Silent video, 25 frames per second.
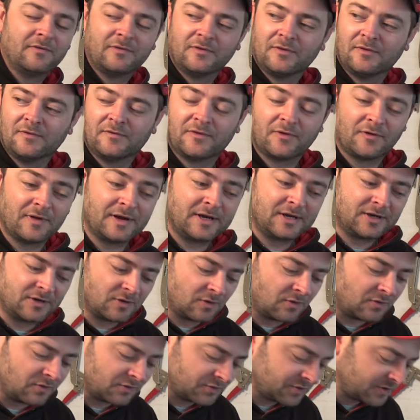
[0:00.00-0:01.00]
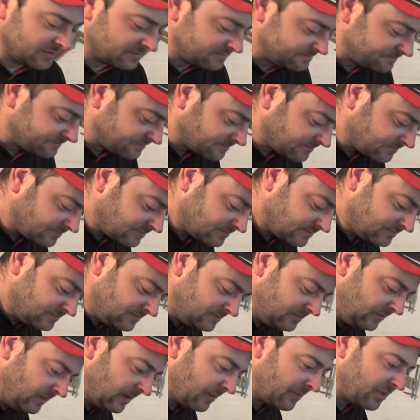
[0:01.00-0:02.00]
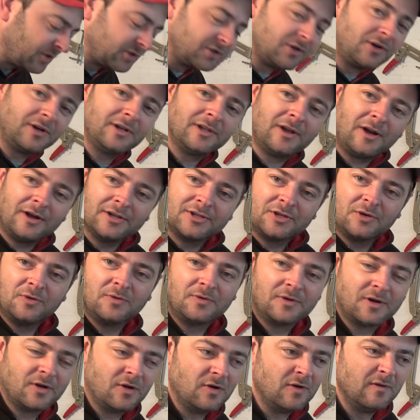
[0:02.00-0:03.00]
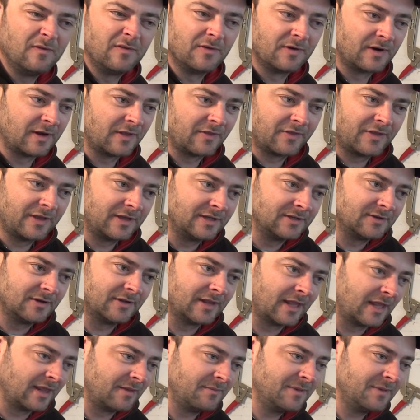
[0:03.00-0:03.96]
for indoors, because I do all the hoovering and things like that,